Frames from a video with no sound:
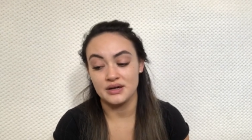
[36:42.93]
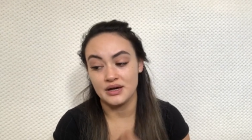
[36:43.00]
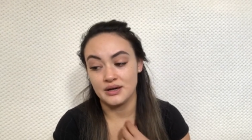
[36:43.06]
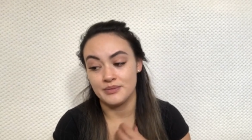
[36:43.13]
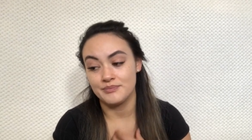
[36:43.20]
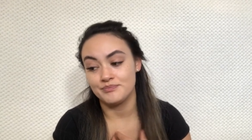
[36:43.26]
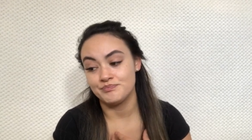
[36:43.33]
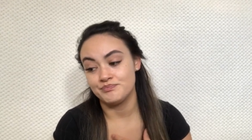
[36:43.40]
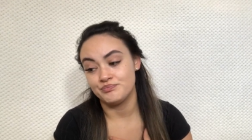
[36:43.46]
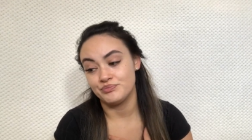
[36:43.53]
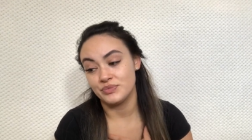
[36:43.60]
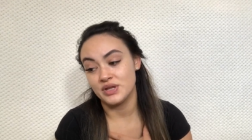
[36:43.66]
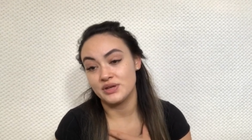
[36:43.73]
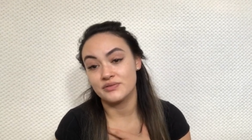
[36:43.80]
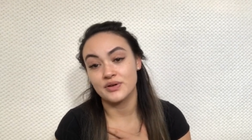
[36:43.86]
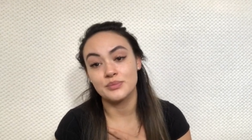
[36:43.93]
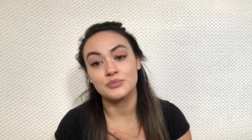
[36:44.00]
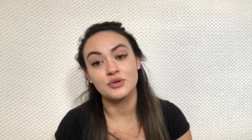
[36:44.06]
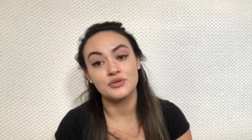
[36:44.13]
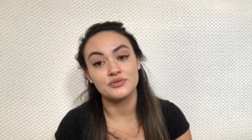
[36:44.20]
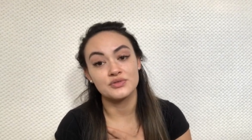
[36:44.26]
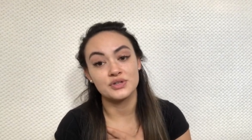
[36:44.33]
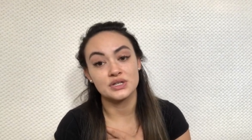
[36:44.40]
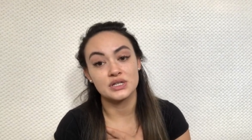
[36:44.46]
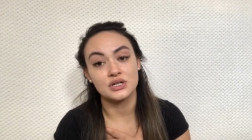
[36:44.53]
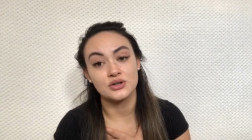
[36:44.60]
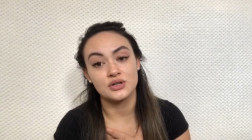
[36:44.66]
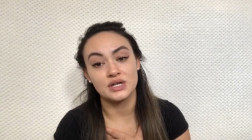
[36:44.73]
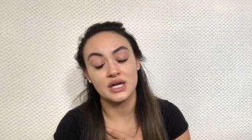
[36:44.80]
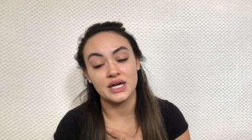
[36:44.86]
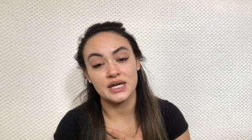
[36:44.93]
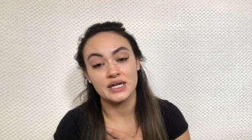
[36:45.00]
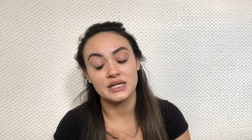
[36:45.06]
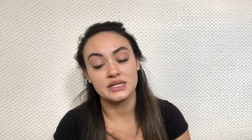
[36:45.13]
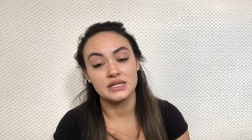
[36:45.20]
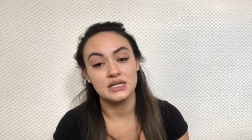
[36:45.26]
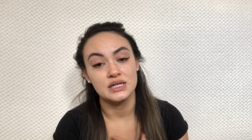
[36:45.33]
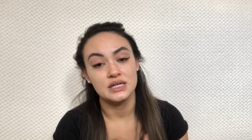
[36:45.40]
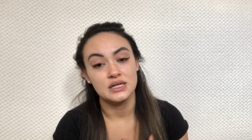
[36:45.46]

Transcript: Um, if I'm not feeling okay,